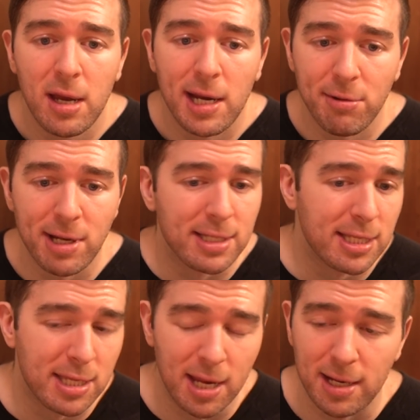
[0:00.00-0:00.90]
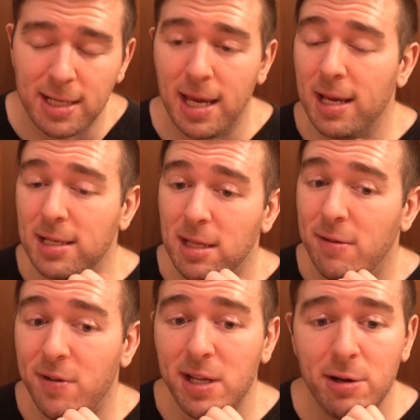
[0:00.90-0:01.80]
anyways, let's uh, get into
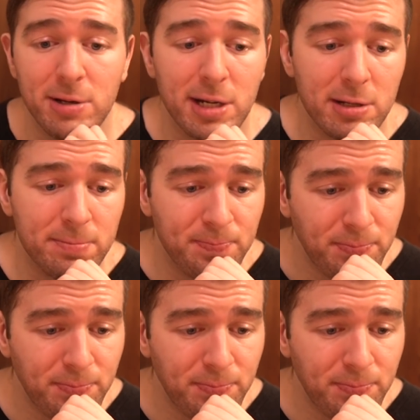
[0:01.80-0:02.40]
the video here.